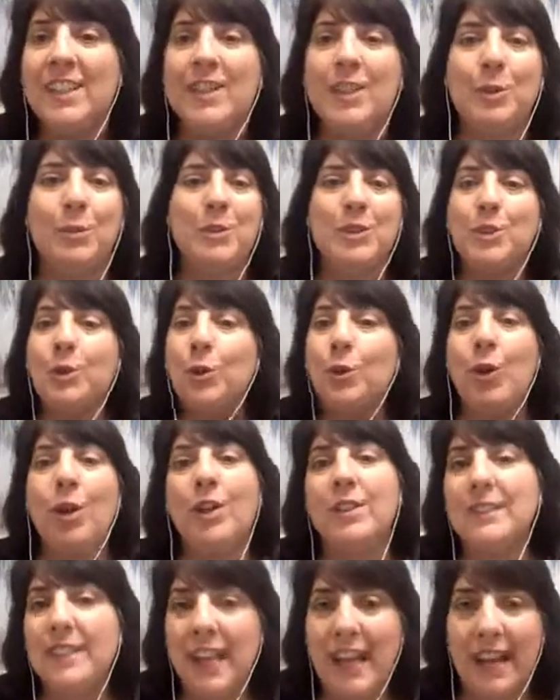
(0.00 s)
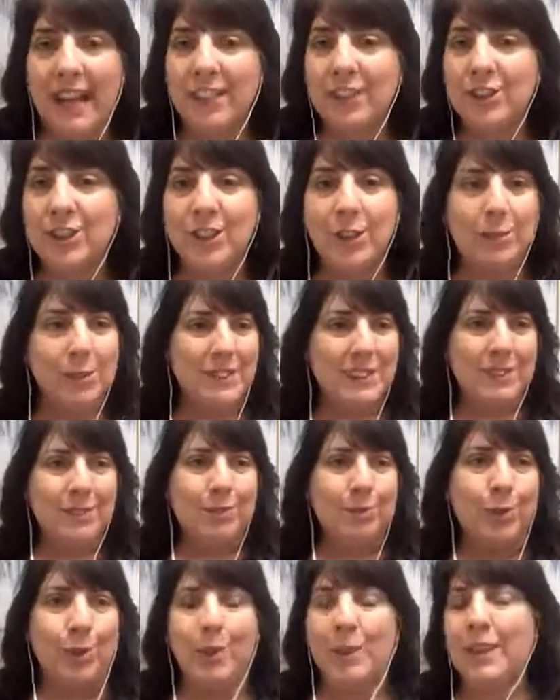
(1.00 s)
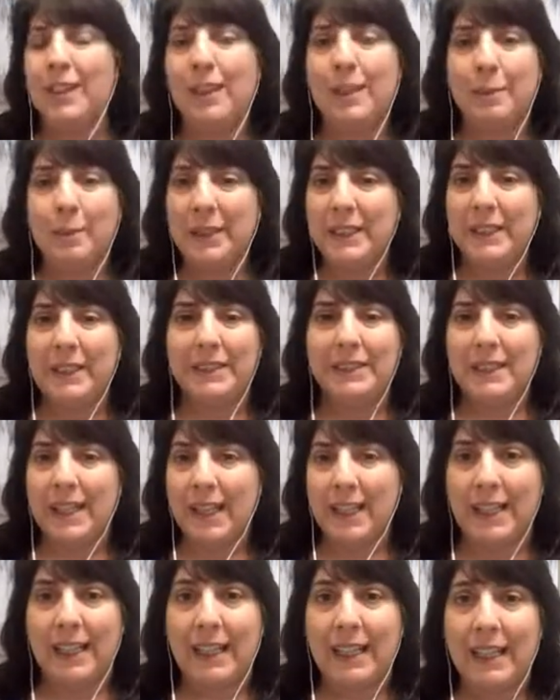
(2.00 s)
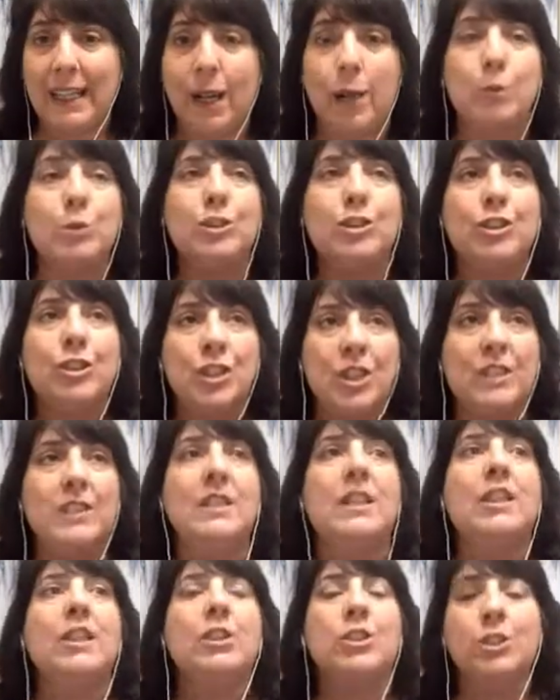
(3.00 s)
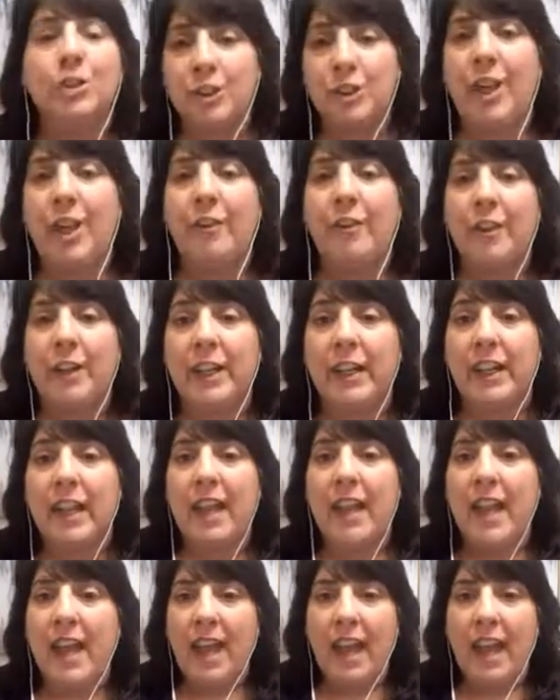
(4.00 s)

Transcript: There was no call to action. I wasn't enrolling anybody into anything. I was just sharing.